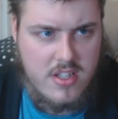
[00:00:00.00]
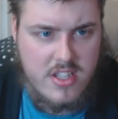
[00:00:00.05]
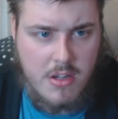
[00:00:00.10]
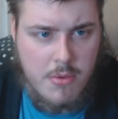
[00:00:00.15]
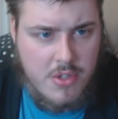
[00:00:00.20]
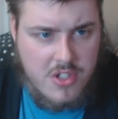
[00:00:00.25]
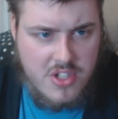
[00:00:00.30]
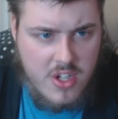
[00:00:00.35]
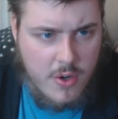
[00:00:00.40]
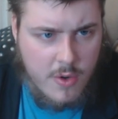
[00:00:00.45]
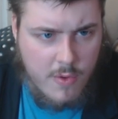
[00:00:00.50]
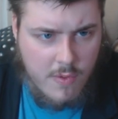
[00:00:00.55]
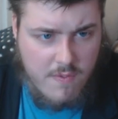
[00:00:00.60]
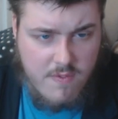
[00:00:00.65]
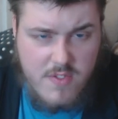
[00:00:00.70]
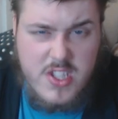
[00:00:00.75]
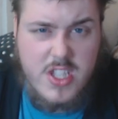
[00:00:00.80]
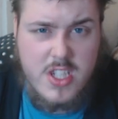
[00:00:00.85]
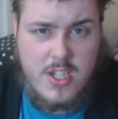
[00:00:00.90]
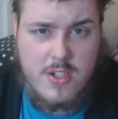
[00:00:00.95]
There was no
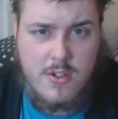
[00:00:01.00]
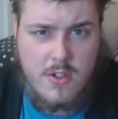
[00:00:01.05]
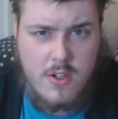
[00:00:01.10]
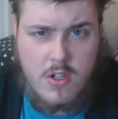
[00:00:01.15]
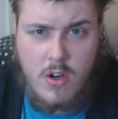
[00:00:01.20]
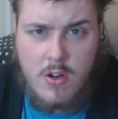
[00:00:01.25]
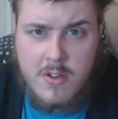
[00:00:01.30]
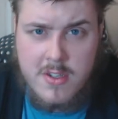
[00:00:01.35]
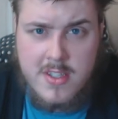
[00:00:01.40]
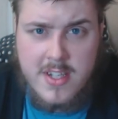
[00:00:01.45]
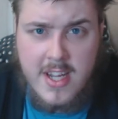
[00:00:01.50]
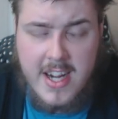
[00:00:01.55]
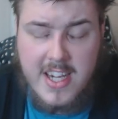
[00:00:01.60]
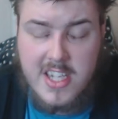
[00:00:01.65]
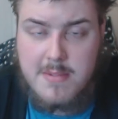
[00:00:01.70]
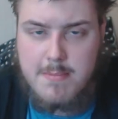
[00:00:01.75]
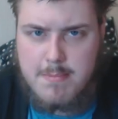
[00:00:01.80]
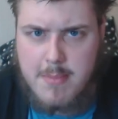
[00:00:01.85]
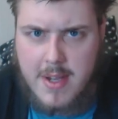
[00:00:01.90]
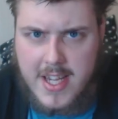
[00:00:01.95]
physical
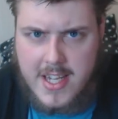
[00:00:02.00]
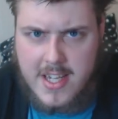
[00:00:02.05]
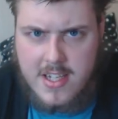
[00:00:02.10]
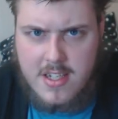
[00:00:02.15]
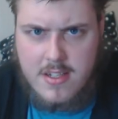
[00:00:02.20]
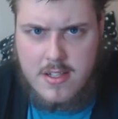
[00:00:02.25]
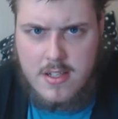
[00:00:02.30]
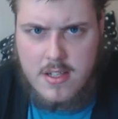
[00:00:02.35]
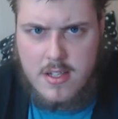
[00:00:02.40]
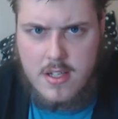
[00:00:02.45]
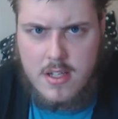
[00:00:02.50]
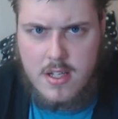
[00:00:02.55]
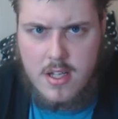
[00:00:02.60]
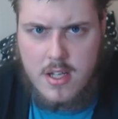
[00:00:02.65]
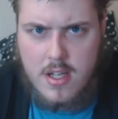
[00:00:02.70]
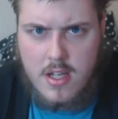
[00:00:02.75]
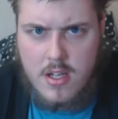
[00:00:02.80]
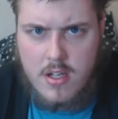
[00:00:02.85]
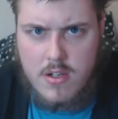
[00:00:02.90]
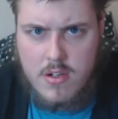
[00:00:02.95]
contact made,
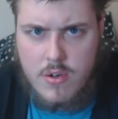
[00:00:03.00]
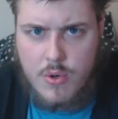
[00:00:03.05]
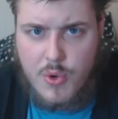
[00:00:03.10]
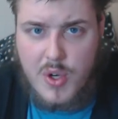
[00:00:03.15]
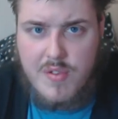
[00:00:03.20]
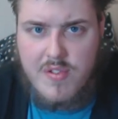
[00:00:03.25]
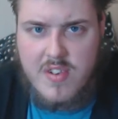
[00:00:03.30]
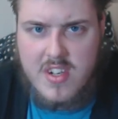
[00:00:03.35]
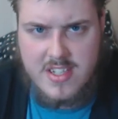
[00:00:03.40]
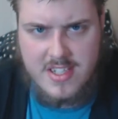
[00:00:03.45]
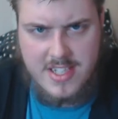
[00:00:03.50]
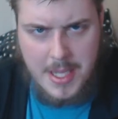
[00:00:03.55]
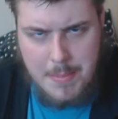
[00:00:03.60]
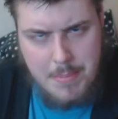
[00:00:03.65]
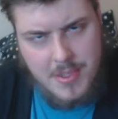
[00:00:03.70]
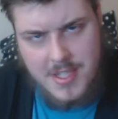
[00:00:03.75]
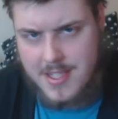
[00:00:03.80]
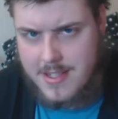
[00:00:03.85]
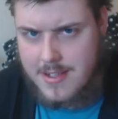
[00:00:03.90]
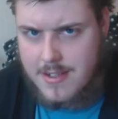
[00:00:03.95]
or even
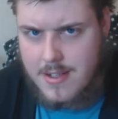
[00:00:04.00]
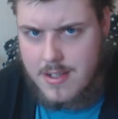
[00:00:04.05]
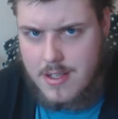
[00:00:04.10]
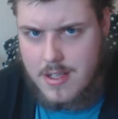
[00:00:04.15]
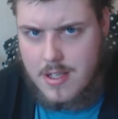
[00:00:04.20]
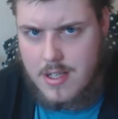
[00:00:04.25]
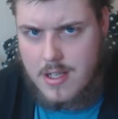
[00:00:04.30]
attempted.